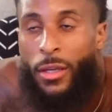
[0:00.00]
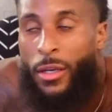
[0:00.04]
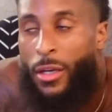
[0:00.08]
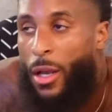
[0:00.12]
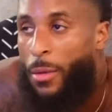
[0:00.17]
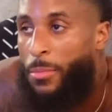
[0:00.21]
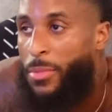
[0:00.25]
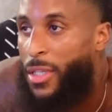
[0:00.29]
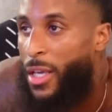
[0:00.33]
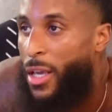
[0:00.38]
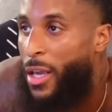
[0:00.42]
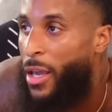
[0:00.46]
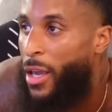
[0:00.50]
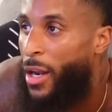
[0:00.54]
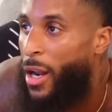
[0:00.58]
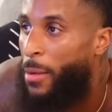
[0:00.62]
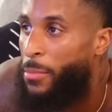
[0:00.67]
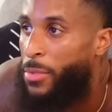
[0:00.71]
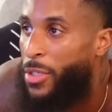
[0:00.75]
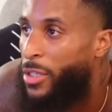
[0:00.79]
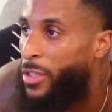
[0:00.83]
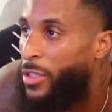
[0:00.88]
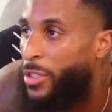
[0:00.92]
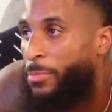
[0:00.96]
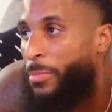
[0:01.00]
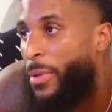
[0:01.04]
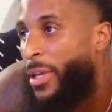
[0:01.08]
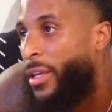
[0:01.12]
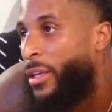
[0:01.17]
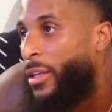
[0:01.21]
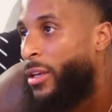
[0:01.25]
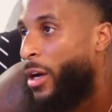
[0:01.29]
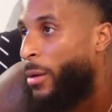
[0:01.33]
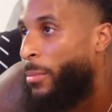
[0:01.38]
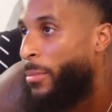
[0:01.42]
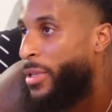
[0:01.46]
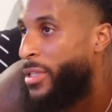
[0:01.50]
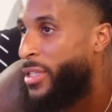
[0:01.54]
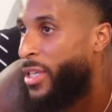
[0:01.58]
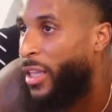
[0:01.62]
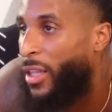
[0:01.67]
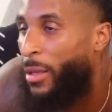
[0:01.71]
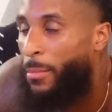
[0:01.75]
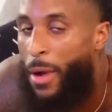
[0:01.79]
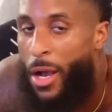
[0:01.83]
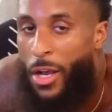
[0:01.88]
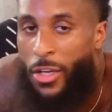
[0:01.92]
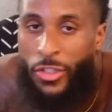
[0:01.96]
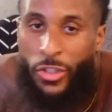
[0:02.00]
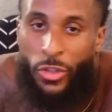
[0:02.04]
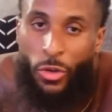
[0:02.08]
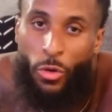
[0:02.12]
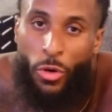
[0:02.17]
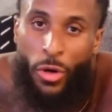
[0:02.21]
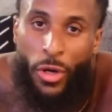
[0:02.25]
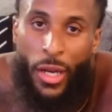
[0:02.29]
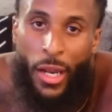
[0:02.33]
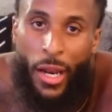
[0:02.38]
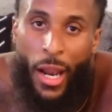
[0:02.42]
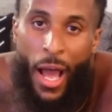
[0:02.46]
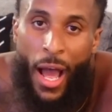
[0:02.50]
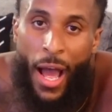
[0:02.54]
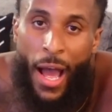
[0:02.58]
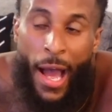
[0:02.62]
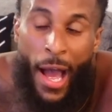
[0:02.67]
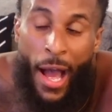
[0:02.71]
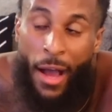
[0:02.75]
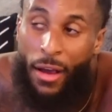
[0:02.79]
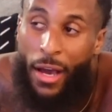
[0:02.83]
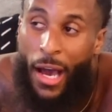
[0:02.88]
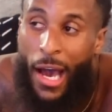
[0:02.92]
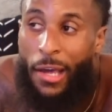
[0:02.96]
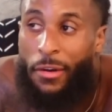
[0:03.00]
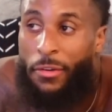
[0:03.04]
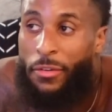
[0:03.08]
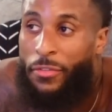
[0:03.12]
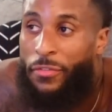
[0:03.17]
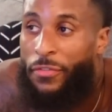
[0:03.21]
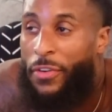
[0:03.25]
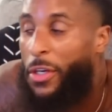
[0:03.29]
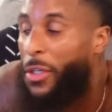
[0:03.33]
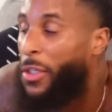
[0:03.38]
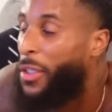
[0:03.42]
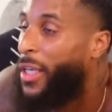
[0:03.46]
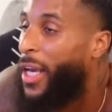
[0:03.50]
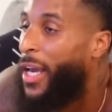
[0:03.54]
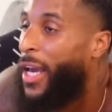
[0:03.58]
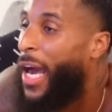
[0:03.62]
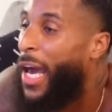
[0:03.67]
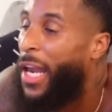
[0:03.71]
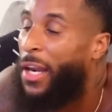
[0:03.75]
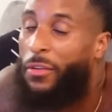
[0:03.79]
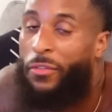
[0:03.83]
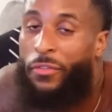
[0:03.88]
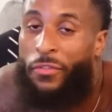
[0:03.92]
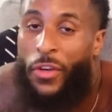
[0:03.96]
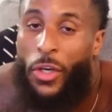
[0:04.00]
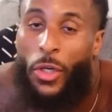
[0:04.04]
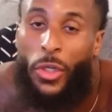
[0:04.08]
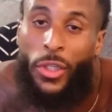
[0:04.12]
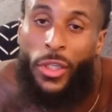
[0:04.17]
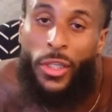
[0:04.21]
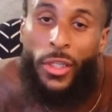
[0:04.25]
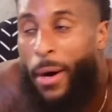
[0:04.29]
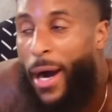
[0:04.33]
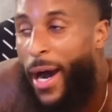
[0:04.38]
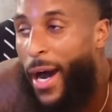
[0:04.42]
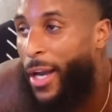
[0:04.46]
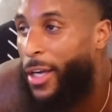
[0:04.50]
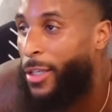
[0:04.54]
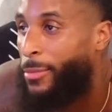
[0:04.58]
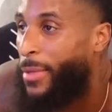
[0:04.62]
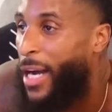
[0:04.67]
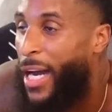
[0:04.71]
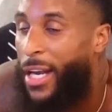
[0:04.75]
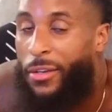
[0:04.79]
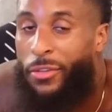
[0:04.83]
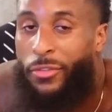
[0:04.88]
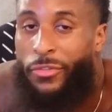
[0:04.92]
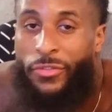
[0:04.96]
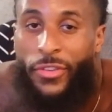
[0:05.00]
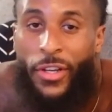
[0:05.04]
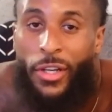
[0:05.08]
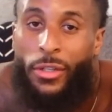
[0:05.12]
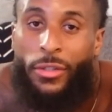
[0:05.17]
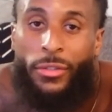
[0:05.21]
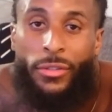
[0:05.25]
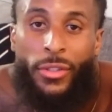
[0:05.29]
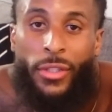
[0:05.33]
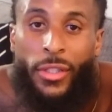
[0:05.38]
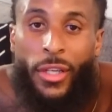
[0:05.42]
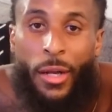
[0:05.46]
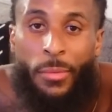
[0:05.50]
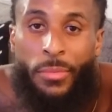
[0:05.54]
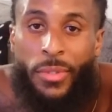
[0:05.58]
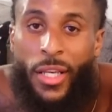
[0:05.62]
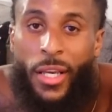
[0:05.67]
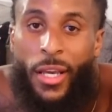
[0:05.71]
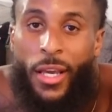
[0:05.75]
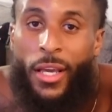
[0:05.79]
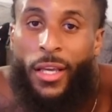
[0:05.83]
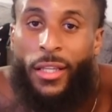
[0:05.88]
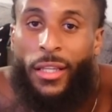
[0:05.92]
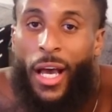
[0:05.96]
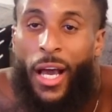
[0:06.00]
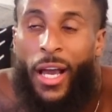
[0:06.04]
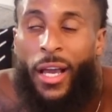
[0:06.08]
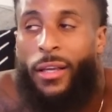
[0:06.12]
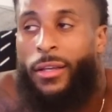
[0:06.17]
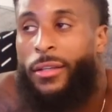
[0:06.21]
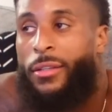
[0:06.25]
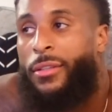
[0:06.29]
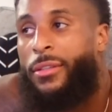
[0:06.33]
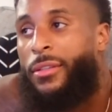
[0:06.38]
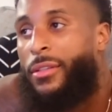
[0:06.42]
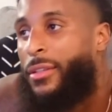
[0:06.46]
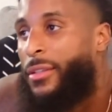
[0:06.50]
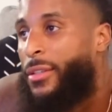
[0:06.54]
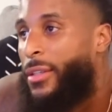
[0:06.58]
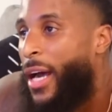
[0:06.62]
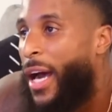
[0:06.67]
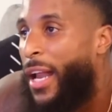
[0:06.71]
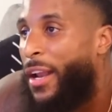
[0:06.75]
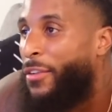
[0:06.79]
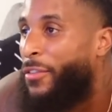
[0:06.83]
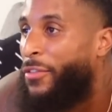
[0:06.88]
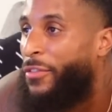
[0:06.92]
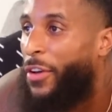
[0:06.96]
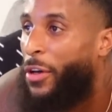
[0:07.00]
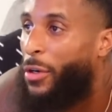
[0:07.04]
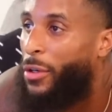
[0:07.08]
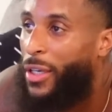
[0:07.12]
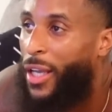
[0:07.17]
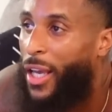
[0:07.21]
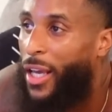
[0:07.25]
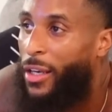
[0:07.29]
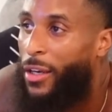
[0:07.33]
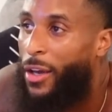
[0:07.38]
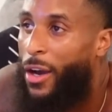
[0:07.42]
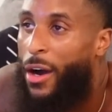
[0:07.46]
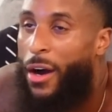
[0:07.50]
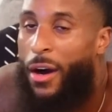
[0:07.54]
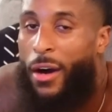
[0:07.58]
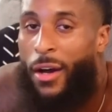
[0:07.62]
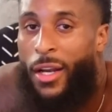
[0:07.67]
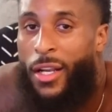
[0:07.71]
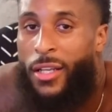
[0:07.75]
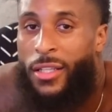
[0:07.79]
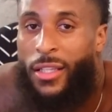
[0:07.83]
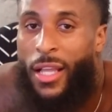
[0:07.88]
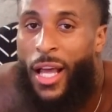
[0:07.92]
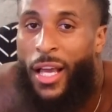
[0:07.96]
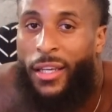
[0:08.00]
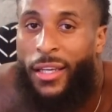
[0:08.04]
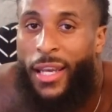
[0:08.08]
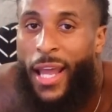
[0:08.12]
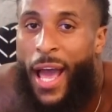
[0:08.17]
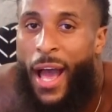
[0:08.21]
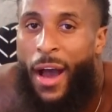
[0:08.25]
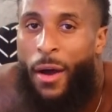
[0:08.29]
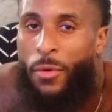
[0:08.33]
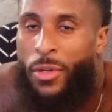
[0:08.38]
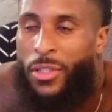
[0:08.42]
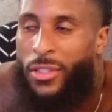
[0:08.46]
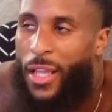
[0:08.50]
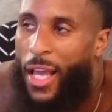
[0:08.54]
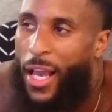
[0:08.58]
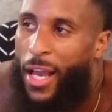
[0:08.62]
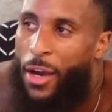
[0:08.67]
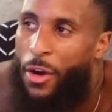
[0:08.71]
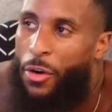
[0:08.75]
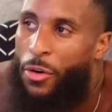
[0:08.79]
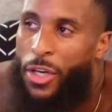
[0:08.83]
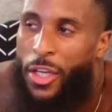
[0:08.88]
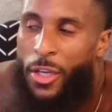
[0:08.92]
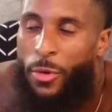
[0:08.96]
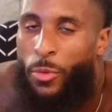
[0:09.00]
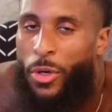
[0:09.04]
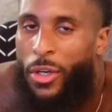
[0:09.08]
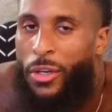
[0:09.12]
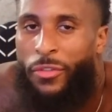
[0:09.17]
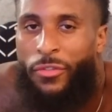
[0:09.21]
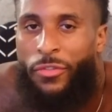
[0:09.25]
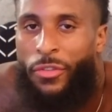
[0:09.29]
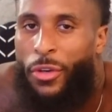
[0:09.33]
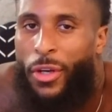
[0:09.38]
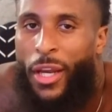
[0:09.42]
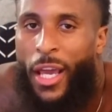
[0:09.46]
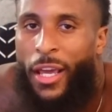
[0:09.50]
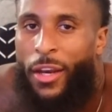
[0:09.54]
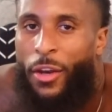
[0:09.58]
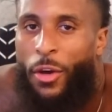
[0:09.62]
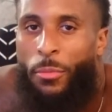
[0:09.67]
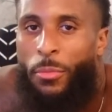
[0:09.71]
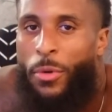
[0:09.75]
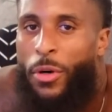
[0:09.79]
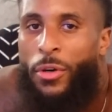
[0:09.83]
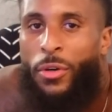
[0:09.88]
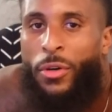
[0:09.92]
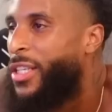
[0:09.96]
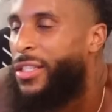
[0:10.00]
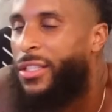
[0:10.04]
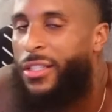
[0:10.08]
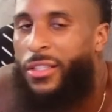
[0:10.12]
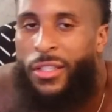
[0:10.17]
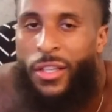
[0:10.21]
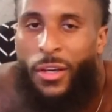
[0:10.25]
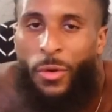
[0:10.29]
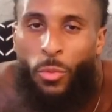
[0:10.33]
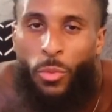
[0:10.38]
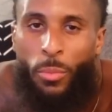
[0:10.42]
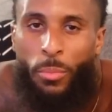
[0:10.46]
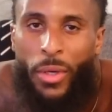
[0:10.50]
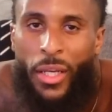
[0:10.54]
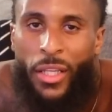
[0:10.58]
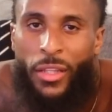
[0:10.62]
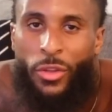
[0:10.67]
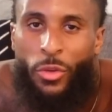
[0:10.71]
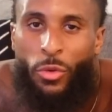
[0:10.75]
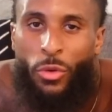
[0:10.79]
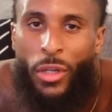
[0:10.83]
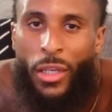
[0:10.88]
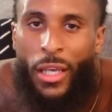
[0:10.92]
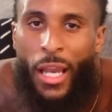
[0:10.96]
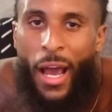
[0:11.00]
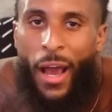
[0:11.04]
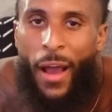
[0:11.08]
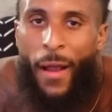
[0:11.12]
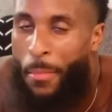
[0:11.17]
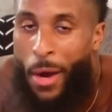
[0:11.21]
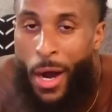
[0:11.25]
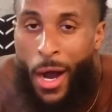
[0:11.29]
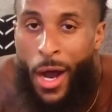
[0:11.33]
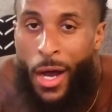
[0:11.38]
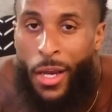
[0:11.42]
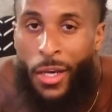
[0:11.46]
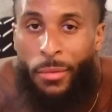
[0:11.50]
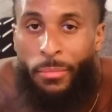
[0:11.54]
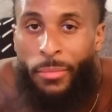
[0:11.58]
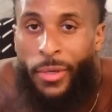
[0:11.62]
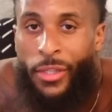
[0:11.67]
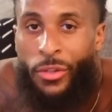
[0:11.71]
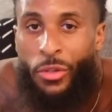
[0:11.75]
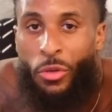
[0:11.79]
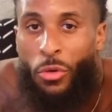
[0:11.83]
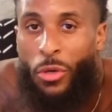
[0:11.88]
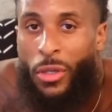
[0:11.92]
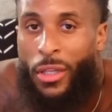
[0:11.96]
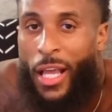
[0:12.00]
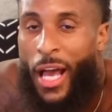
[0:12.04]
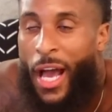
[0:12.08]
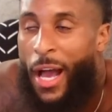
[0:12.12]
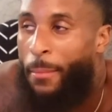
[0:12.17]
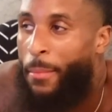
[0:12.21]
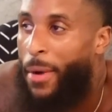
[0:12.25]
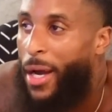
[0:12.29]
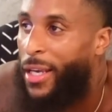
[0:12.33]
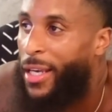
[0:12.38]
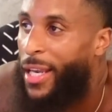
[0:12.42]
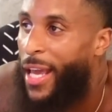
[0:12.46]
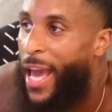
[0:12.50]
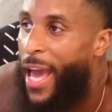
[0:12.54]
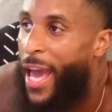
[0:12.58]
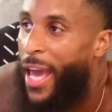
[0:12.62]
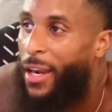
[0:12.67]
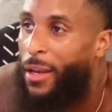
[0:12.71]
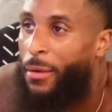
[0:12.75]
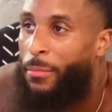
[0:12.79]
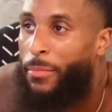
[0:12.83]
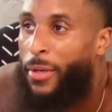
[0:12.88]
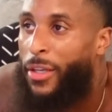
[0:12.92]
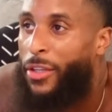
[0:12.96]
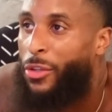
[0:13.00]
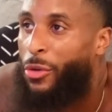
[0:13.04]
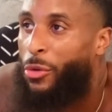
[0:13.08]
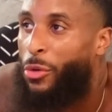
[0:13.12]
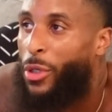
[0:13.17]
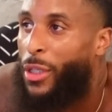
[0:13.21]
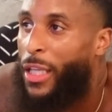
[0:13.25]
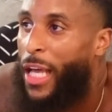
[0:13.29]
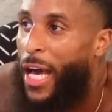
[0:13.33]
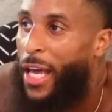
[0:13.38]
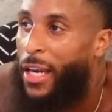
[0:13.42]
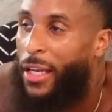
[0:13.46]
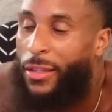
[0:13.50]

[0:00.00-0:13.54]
I'm saying I'm just speaking up and telling my story that I, I I done felt that. I done felt the bottom. I done felt, you know what I'm saying? Like I done felt that, dog. And it's like now, it's like I don't even want to feel that no more. Jesus done been through a lot. Mine done been through a lot. My dad done been through a lot.